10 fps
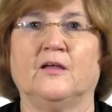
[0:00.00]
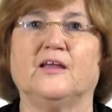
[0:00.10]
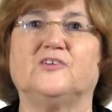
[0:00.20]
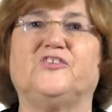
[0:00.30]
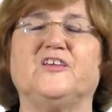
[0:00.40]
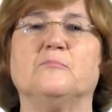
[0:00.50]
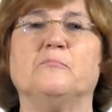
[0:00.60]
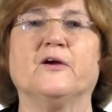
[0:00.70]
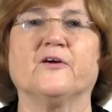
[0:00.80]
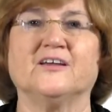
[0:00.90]
It's the
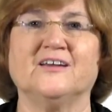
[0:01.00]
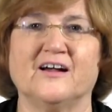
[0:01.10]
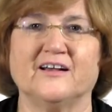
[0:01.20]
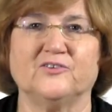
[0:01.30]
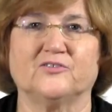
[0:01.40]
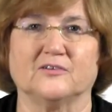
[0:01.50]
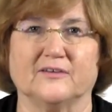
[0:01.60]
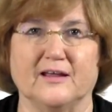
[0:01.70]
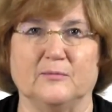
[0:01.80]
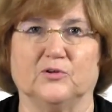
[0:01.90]
Americanized
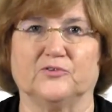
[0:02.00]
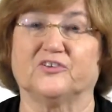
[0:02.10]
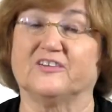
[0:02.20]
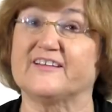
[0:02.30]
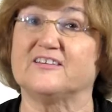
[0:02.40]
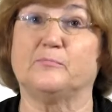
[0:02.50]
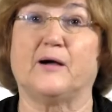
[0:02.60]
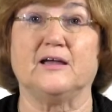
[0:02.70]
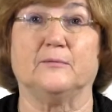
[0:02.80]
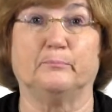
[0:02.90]
label selected
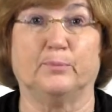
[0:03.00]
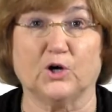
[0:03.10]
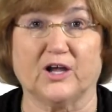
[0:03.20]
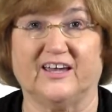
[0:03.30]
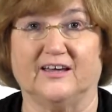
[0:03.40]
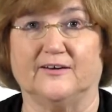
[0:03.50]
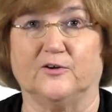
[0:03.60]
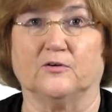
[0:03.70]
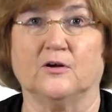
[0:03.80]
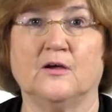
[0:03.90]
by a book
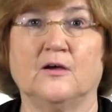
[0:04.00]
editor